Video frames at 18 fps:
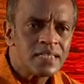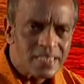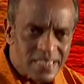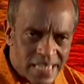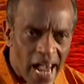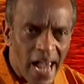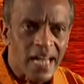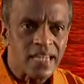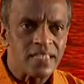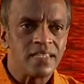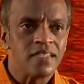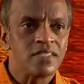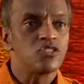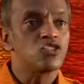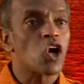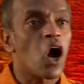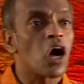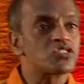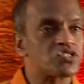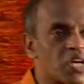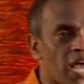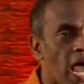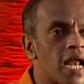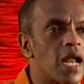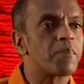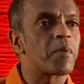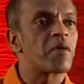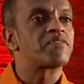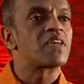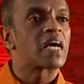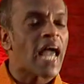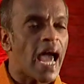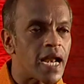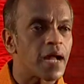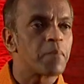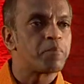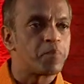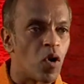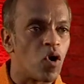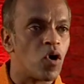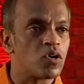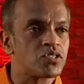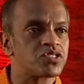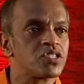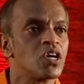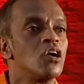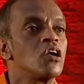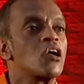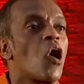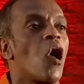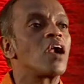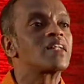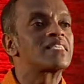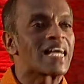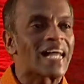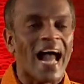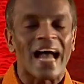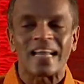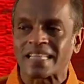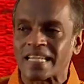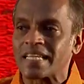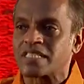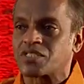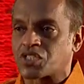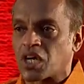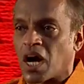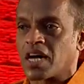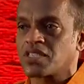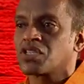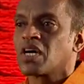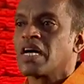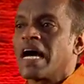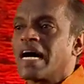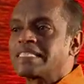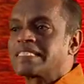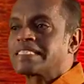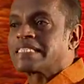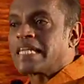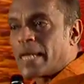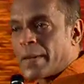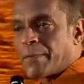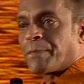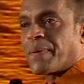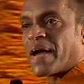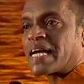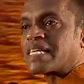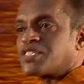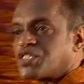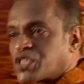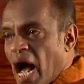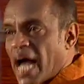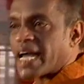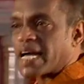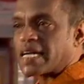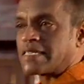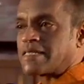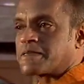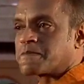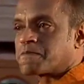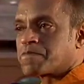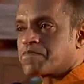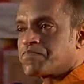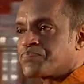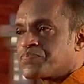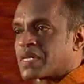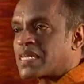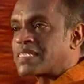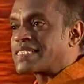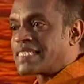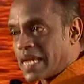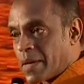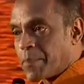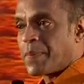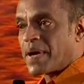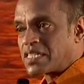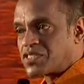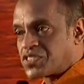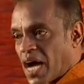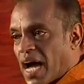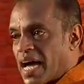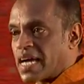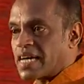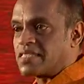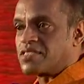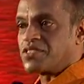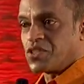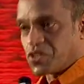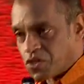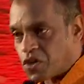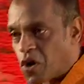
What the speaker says: dead. George Gallup of the Gallup polls called the Catholic Church a sleeping giant. Sleeping giant. Do you